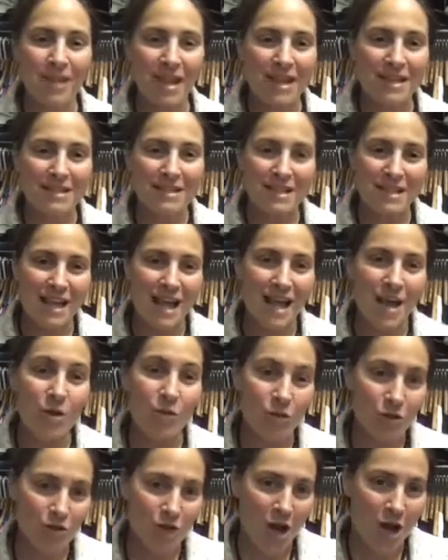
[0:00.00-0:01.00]
And today
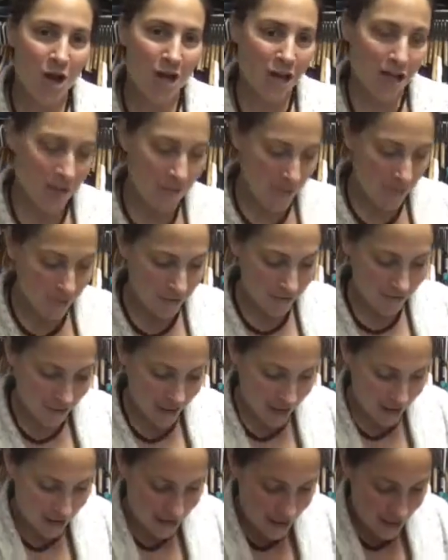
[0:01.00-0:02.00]
we're talking about
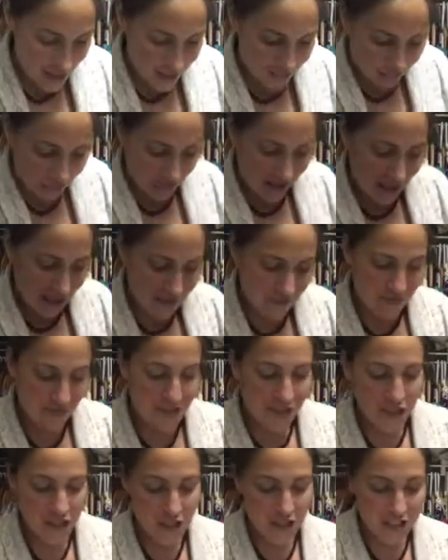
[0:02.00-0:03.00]
faith.
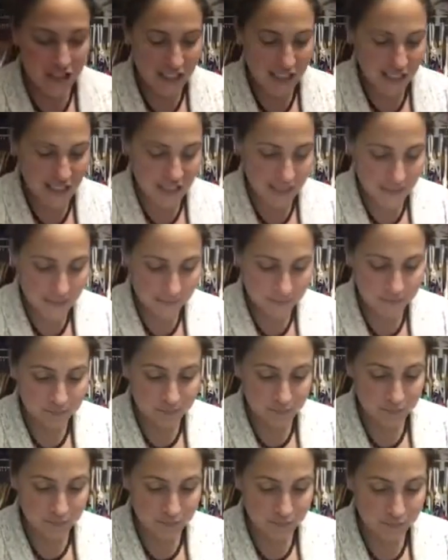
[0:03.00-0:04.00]
Ephesians 6
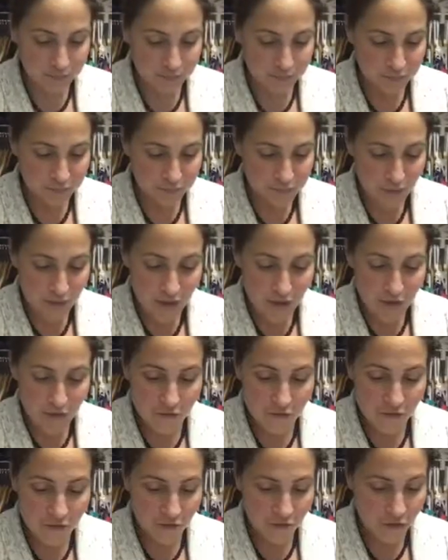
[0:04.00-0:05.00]

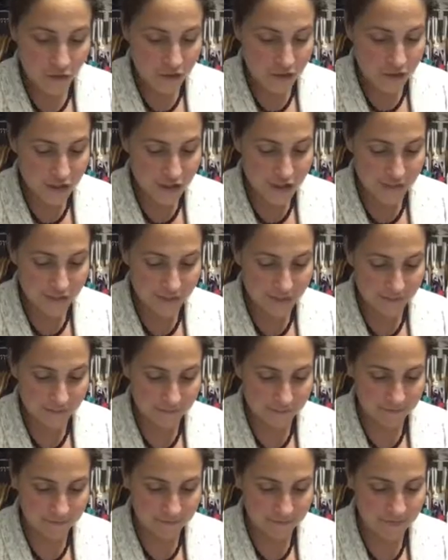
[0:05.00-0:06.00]
verse
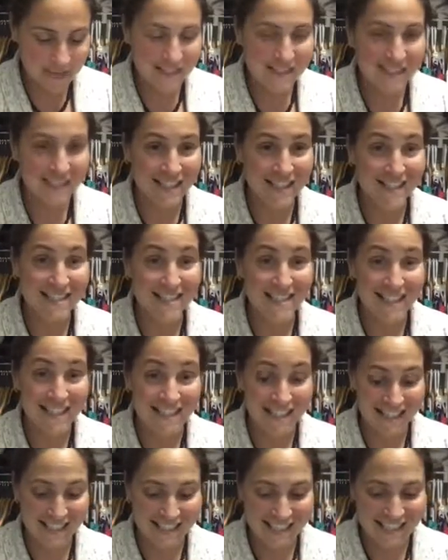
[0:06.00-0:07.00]

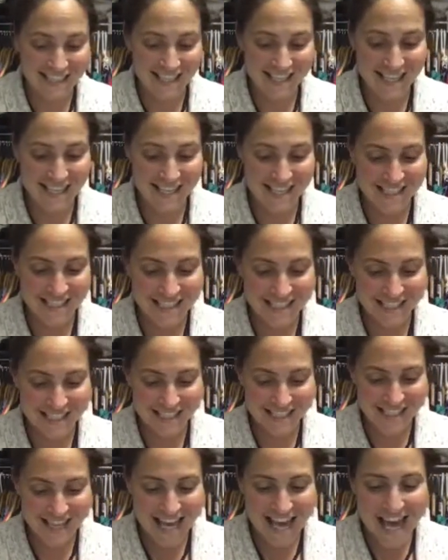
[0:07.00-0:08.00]
16 says
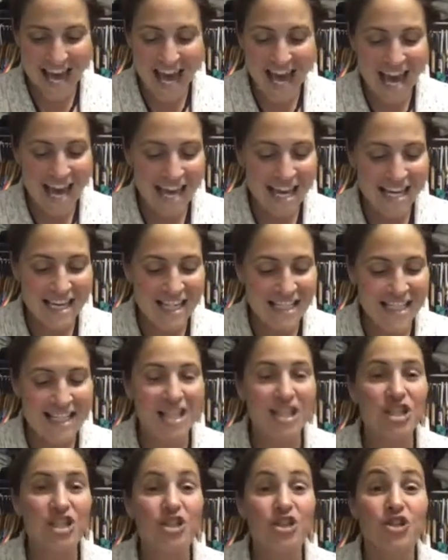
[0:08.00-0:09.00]
this: in
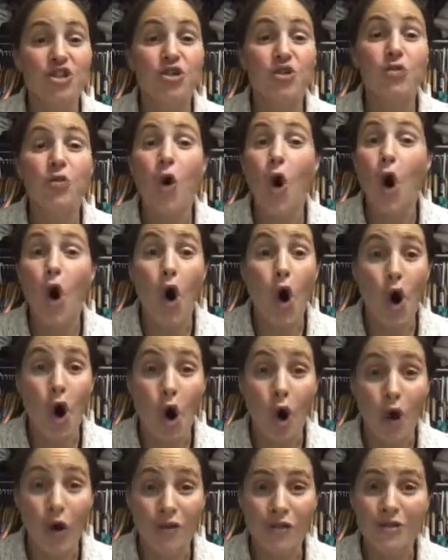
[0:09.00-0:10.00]
addition to
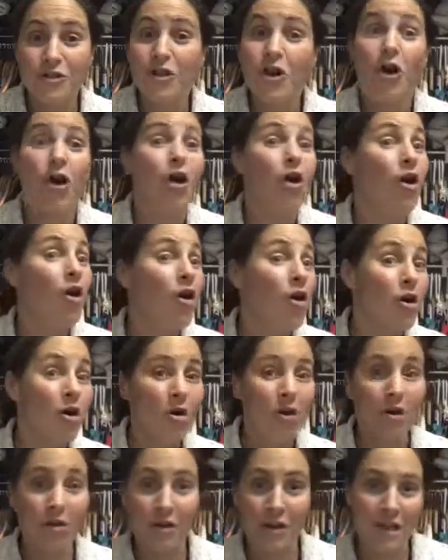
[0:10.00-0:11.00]

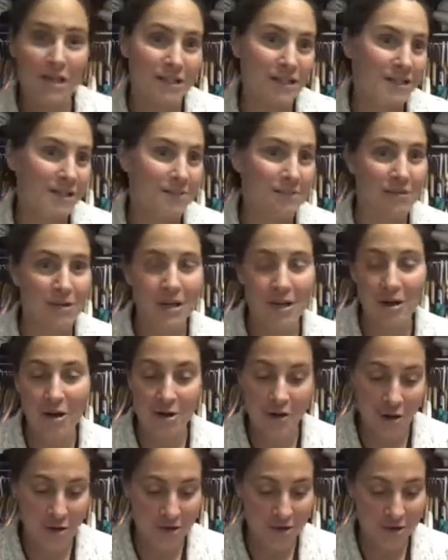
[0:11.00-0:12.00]
all this, putting
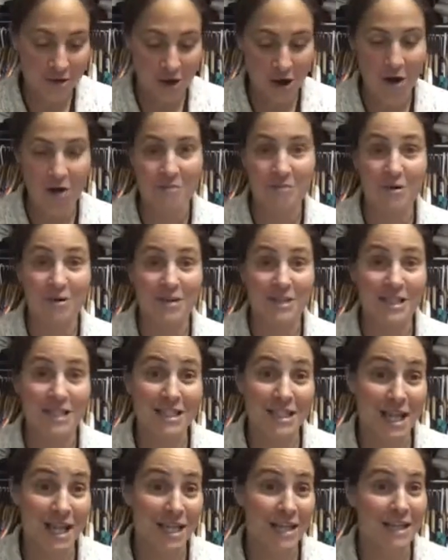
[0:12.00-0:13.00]
on all this armor and
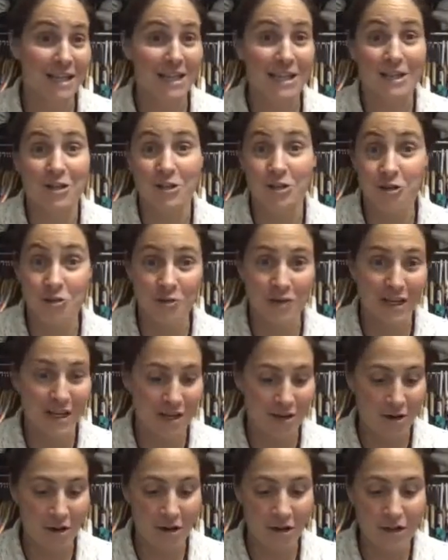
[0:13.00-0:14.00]
standing and
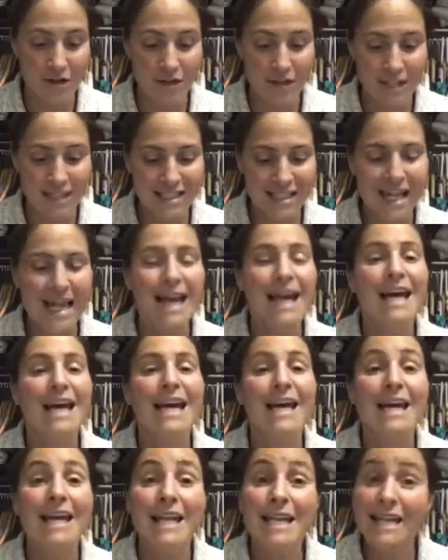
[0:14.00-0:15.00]
doing and all of this,
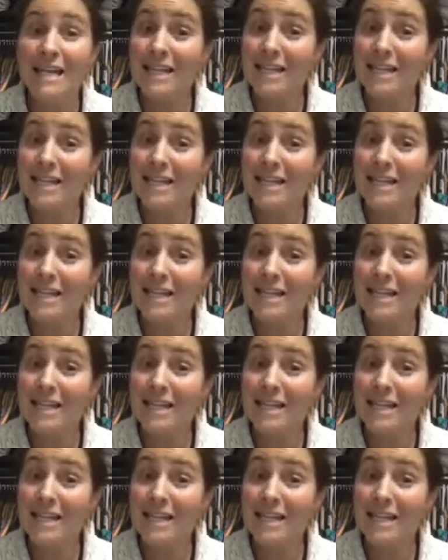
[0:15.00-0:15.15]
in